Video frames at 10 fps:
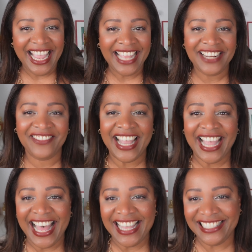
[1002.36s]
Anyway
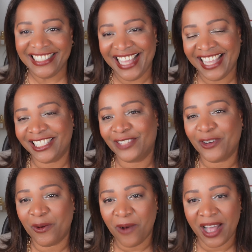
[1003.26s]
guys, thanks
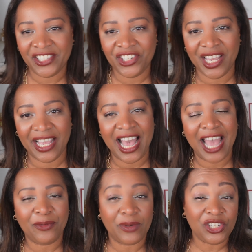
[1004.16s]
for watching.
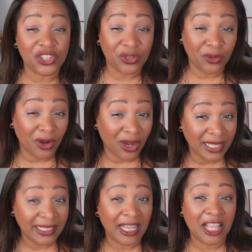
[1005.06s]
I wish you
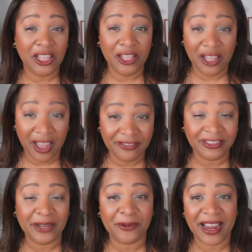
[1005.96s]
all a
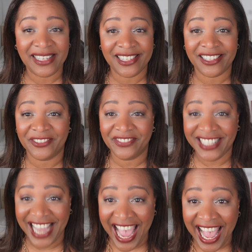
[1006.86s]
lovely rest of
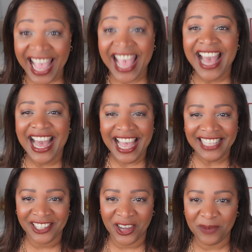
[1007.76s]
day
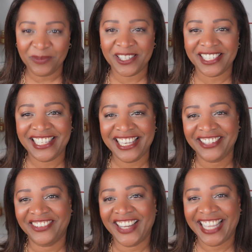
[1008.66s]
and hope to see
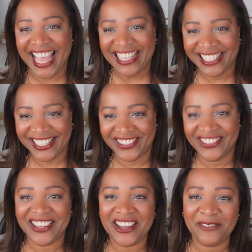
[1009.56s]
you again
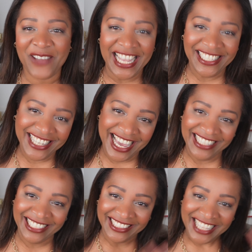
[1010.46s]
soon on my
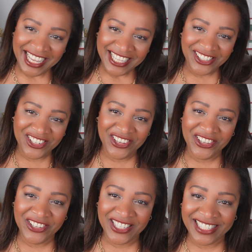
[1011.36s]
channel.
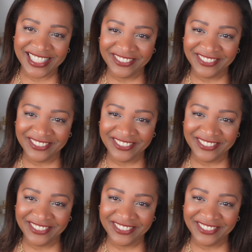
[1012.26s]
Cheers!